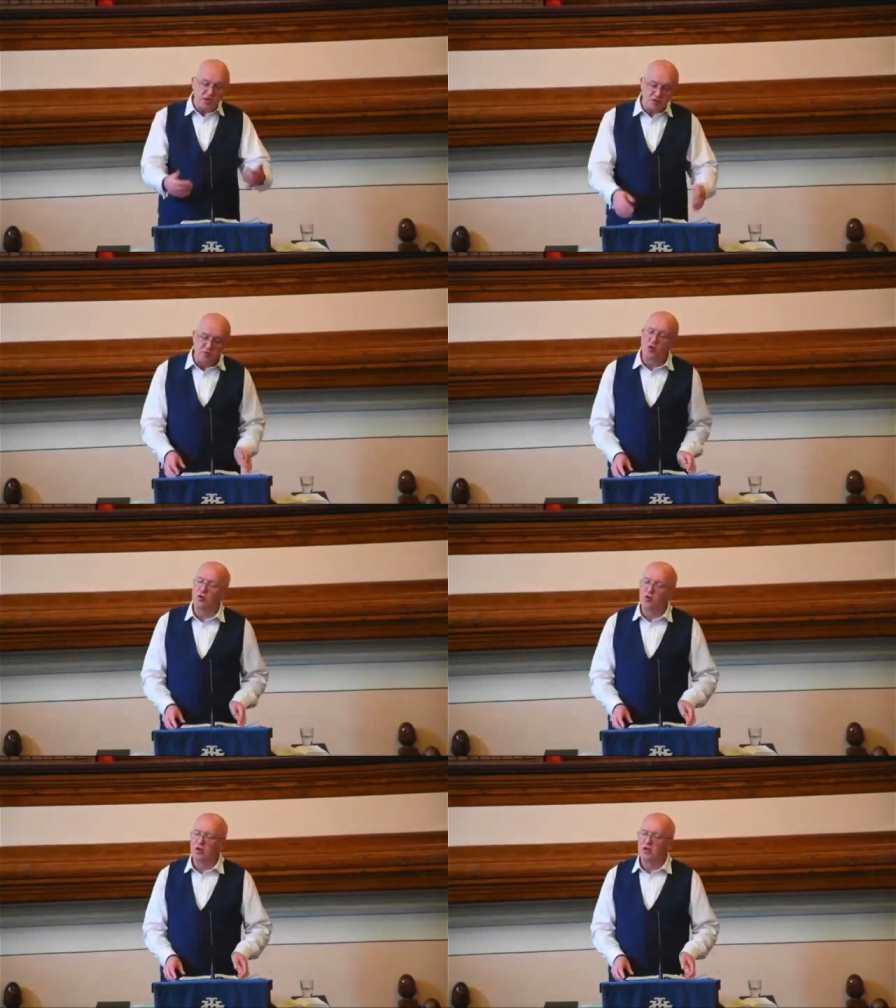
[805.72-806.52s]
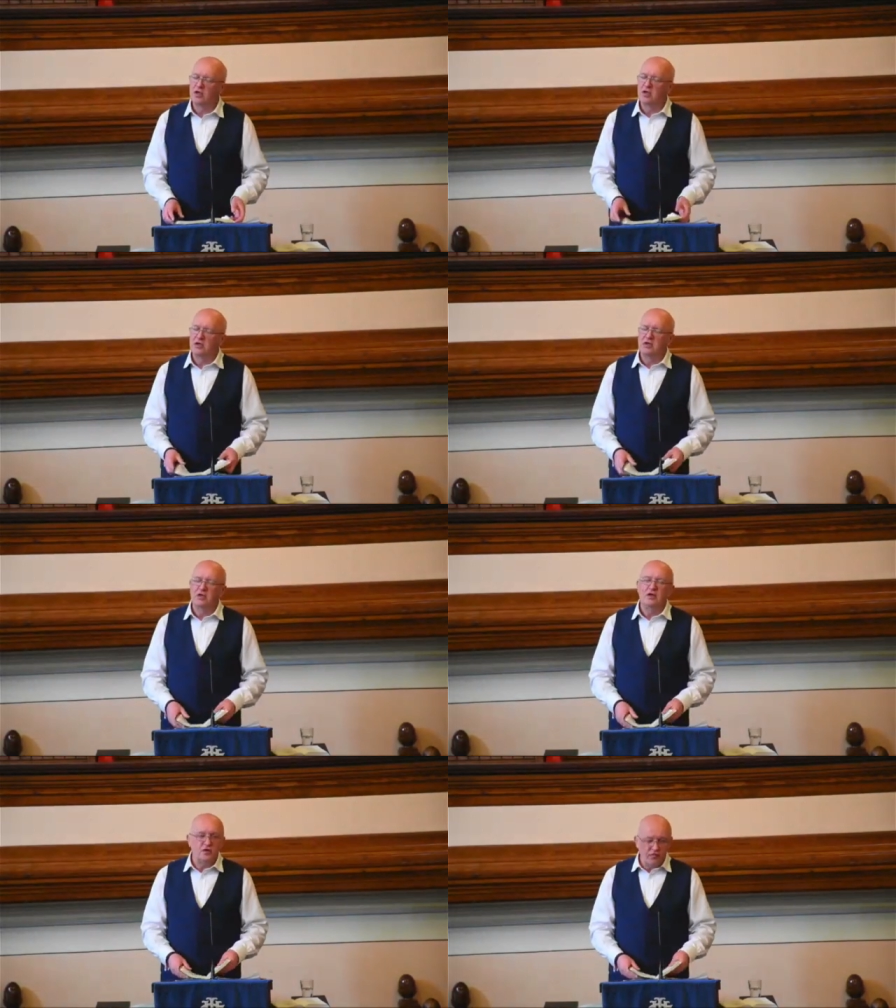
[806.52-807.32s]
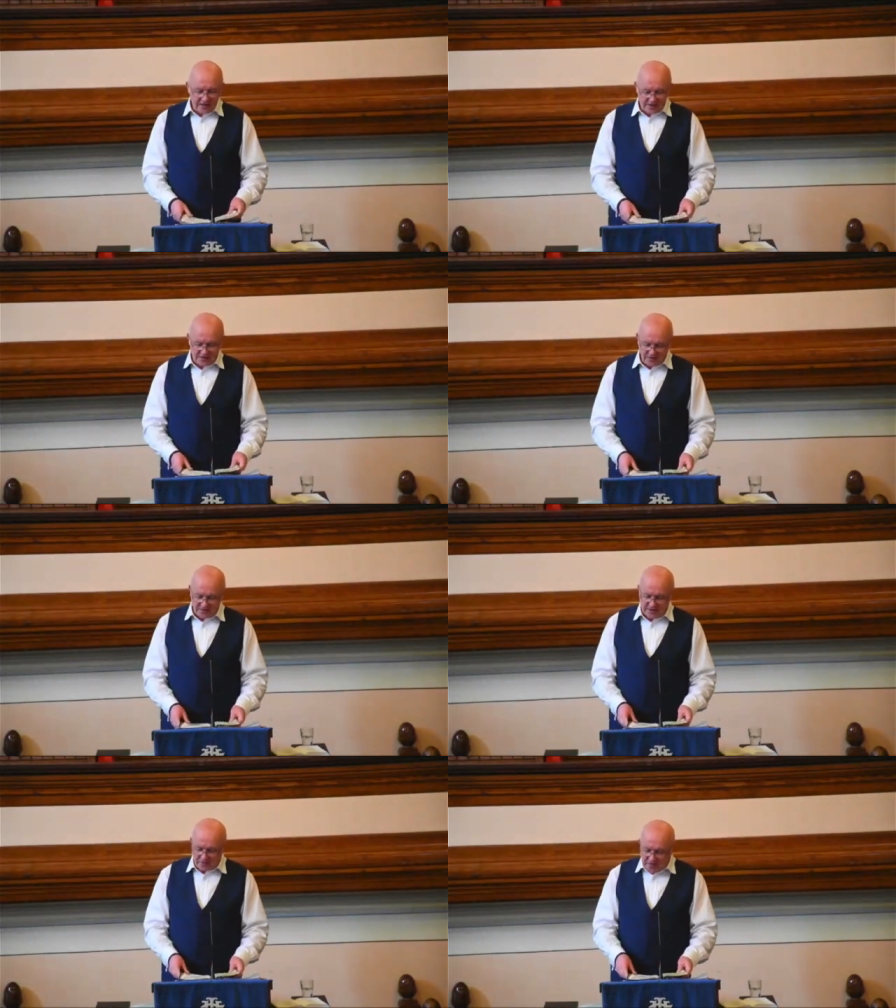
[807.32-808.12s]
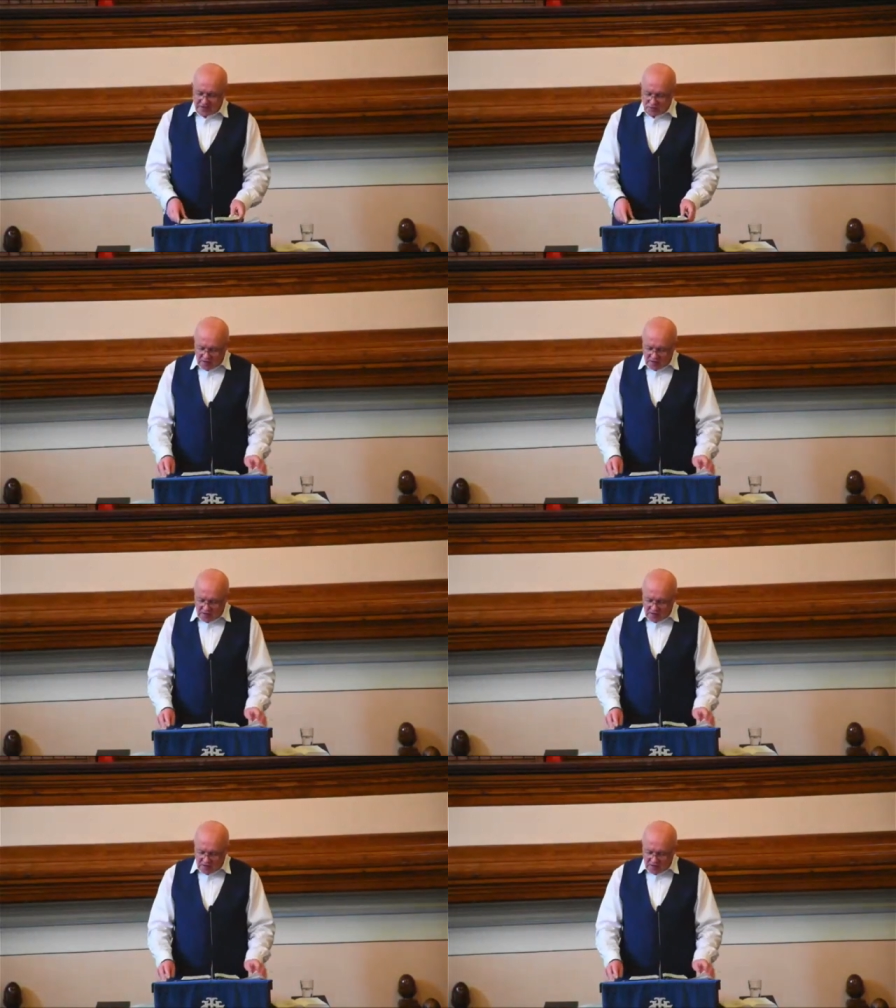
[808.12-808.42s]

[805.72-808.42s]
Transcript: more the rest of us? Now, that's one